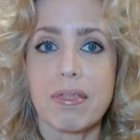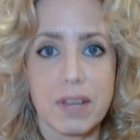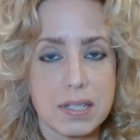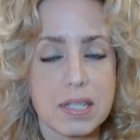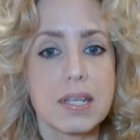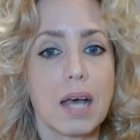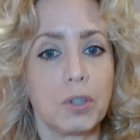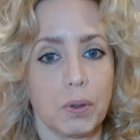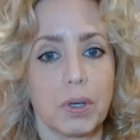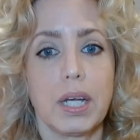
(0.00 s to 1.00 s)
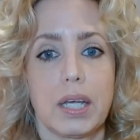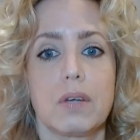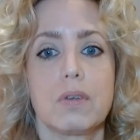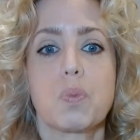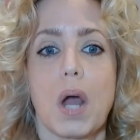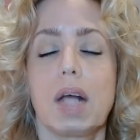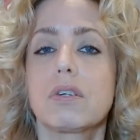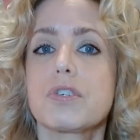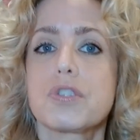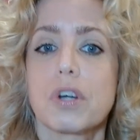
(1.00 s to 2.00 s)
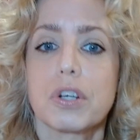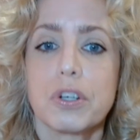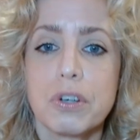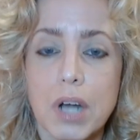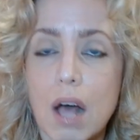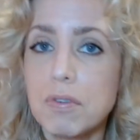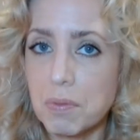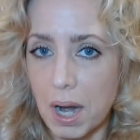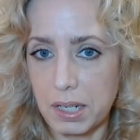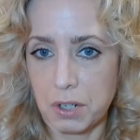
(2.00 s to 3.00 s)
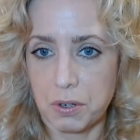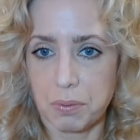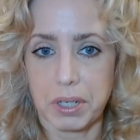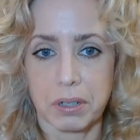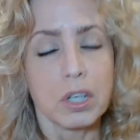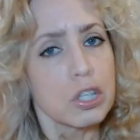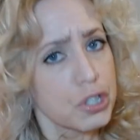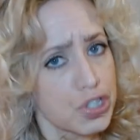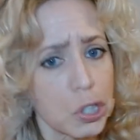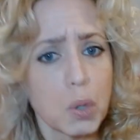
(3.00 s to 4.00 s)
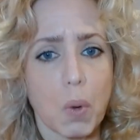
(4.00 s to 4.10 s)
this is how Laura Ingalls Wilder started her novel writing career Sure,